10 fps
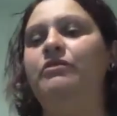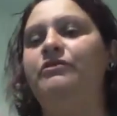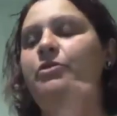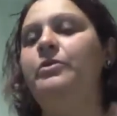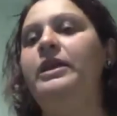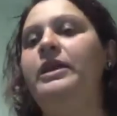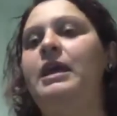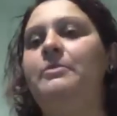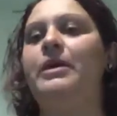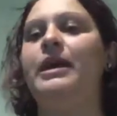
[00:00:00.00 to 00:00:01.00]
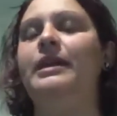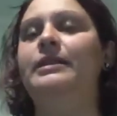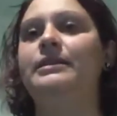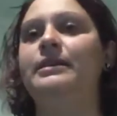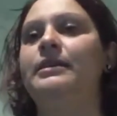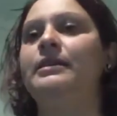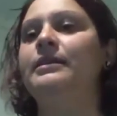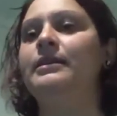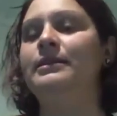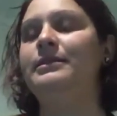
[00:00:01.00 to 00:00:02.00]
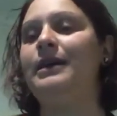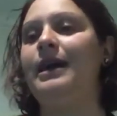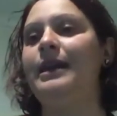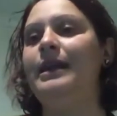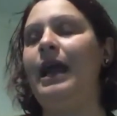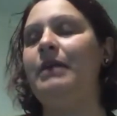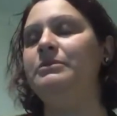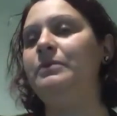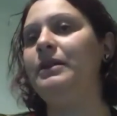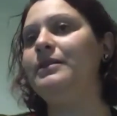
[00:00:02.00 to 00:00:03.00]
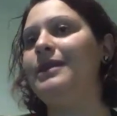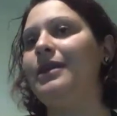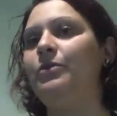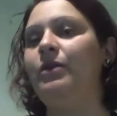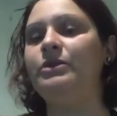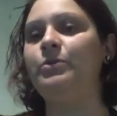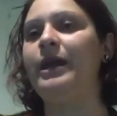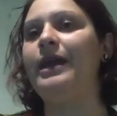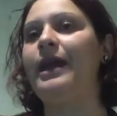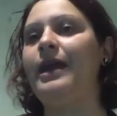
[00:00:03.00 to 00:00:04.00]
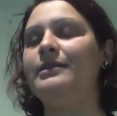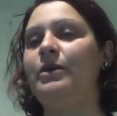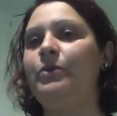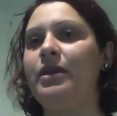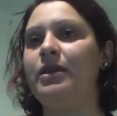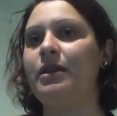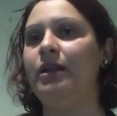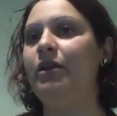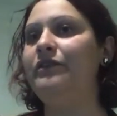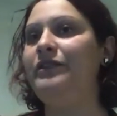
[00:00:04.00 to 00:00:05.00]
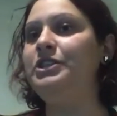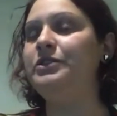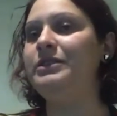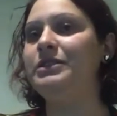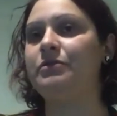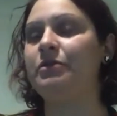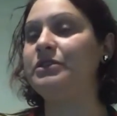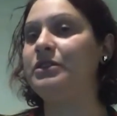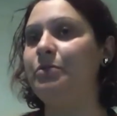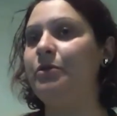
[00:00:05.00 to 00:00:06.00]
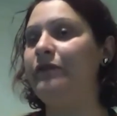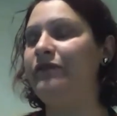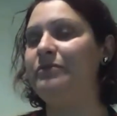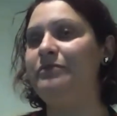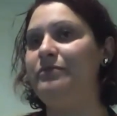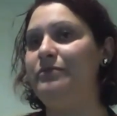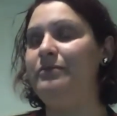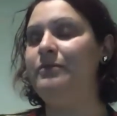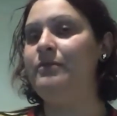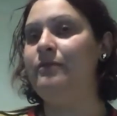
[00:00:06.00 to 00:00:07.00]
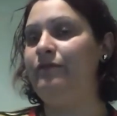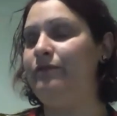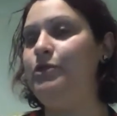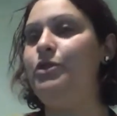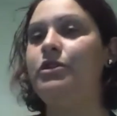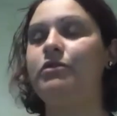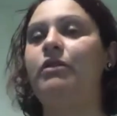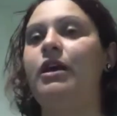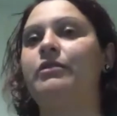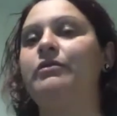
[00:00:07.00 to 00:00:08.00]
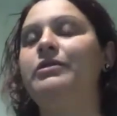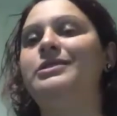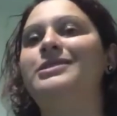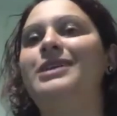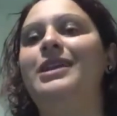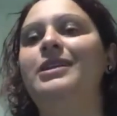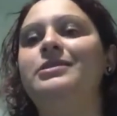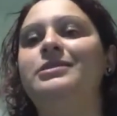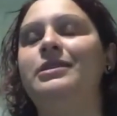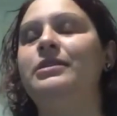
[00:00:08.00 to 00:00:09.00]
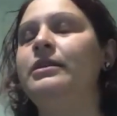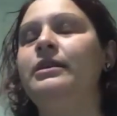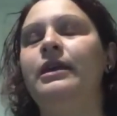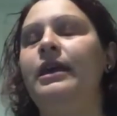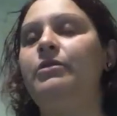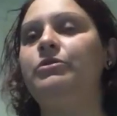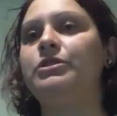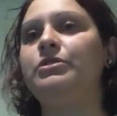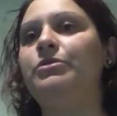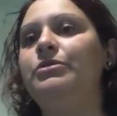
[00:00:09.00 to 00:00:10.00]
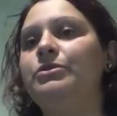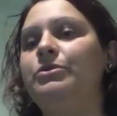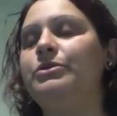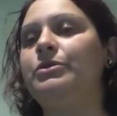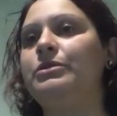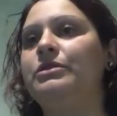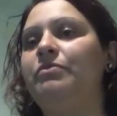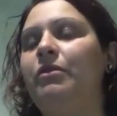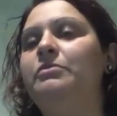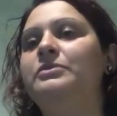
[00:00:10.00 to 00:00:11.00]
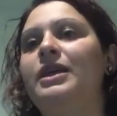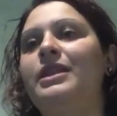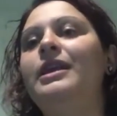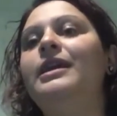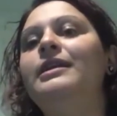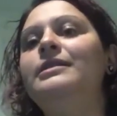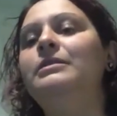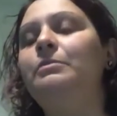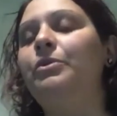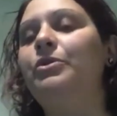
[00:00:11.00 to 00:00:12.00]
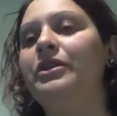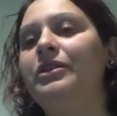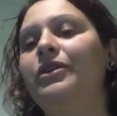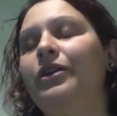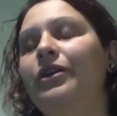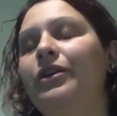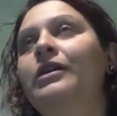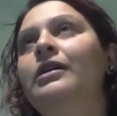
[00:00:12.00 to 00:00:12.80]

before we get back into starting games, because otherwise we're going to end up with a lot of injuries across the board from youth right through to seniors, and it'll just cause all sorts of problems. I think it is important, though,